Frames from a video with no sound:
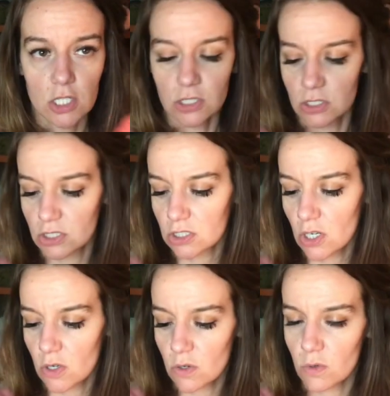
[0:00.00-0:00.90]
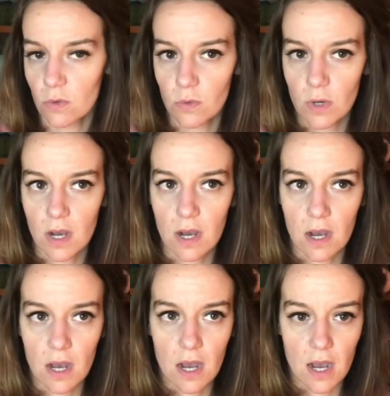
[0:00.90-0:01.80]
So
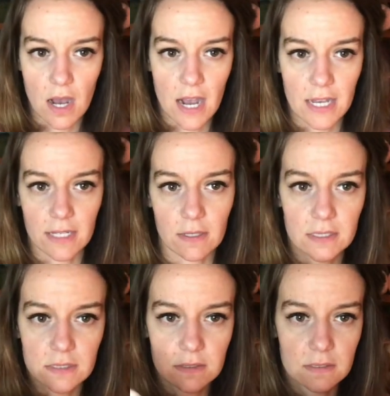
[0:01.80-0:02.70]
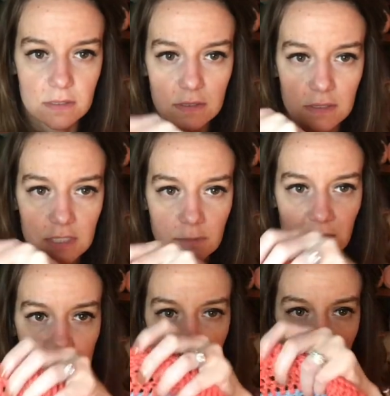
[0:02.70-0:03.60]
I did
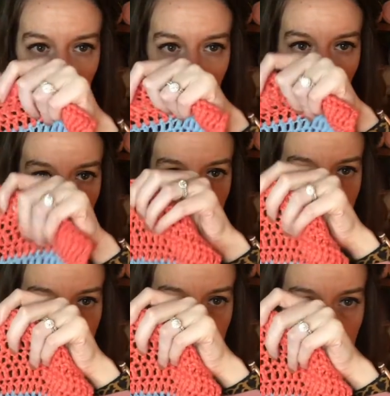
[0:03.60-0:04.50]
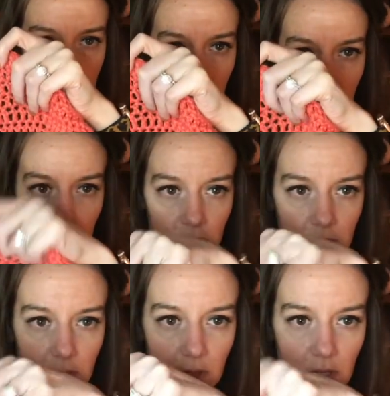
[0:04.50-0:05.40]
my double rows,
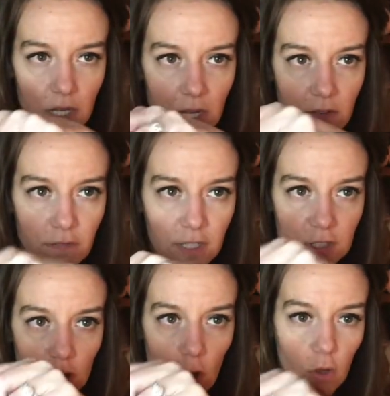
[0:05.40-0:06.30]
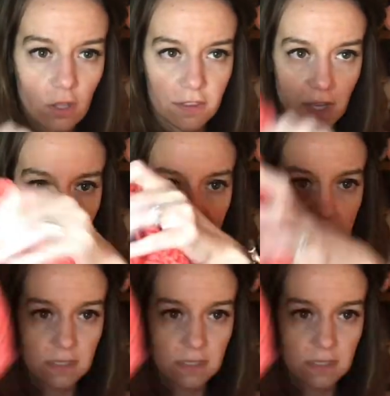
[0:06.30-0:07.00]
finished the whole thing.